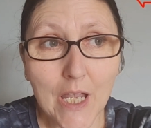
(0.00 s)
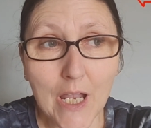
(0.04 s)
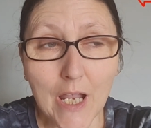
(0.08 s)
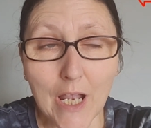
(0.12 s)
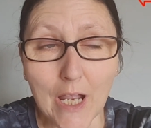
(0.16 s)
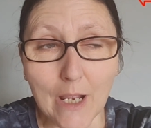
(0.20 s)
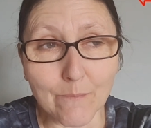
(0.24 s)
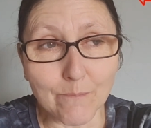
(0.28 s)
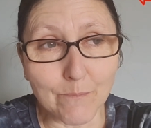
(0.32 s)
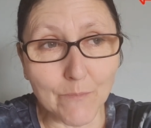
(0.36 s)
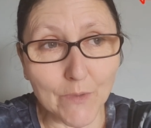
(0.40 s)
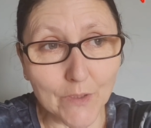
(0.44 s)

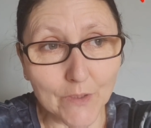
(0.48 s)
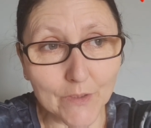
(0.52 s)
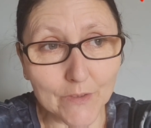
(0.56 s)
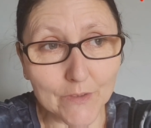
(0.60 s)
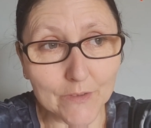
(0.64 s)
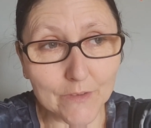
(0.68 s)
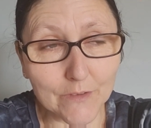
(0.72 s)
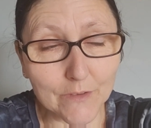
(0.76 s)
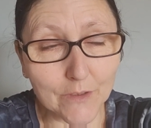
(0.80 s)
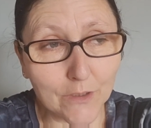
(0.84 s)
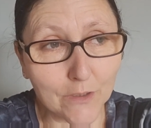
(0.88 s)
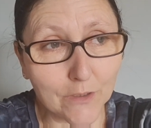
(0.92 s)
I'm
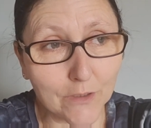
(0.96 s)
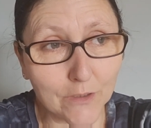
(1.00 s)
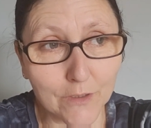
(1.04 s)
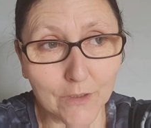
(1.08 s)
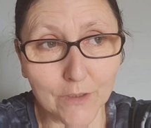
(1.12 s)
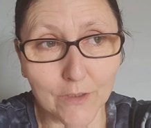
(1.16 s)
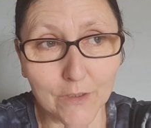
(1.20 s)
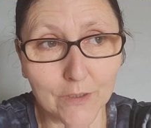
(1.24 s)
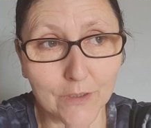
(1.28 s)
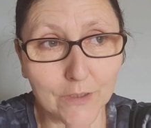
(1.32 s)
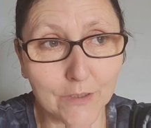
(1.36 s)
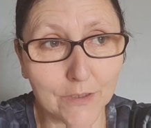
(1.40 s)
not,
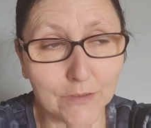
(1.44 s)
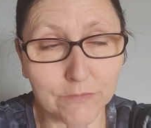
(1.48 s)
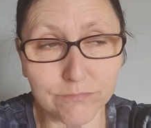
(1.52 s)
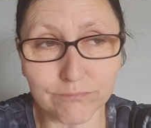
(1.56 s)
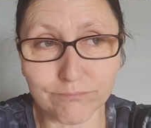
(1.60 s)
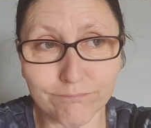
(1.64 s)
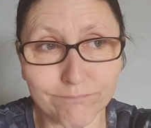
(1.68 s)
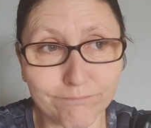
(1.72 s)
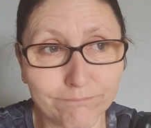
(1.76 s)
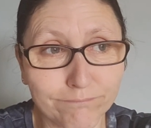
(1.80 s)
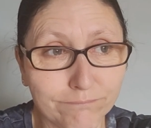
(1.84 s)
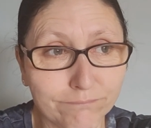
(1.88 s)
oh.
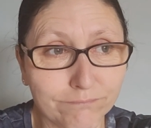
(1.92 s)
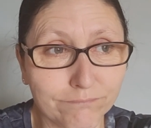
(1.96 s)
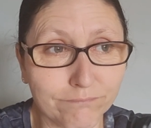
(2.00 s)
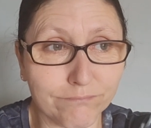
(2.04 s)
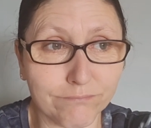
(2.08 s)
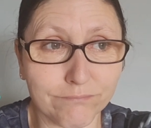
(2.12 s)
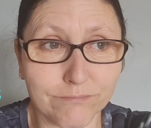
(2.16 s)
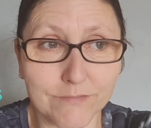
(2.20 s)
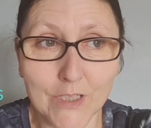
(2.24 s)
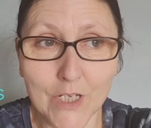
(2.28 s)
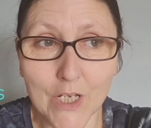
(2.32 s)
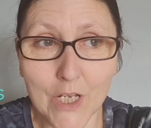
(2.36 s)

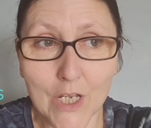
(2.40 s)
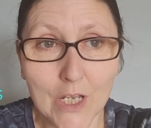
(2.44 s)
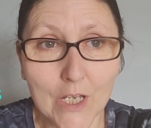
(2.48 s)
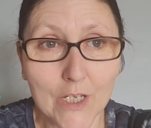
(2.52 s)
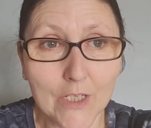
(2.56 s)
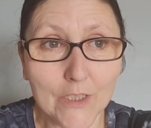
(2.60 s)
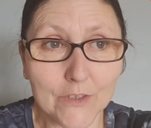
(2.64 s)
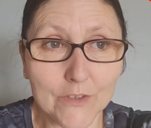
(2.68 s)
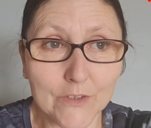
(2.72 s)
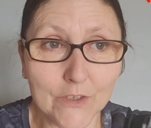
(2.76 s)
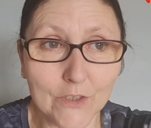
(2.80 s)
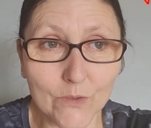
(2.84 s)

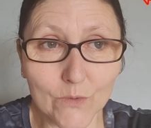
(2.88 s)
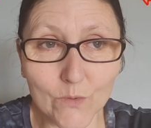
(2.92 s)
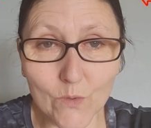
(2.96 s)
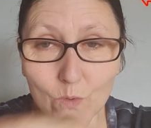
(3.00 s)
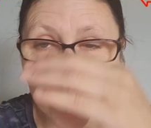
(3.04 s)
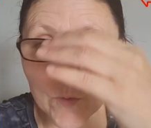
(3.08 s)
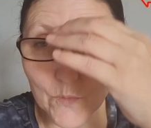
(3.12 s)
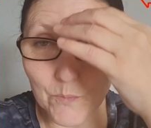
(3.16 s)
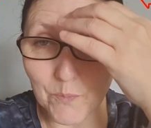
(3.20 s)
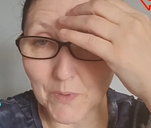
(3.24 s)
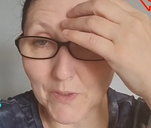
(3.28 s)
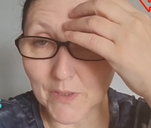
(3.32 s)

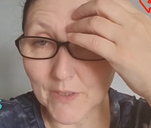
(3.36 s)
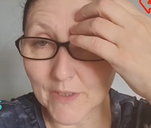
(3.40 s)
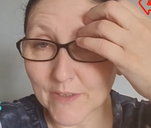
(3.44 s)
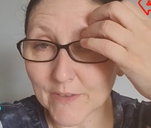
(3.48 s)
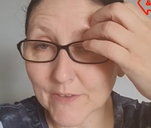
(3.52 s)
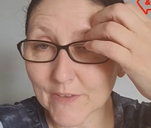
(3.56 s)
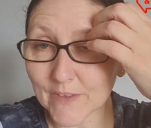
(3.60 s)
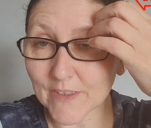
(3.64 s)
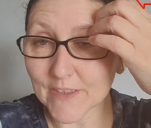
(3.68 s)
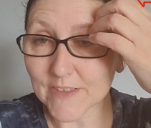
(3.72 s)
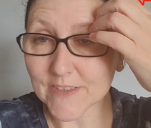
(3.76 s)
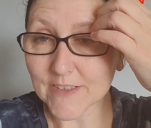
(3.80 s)
No,
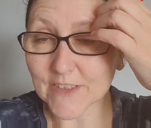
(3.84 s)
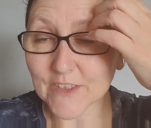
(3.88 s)
believe.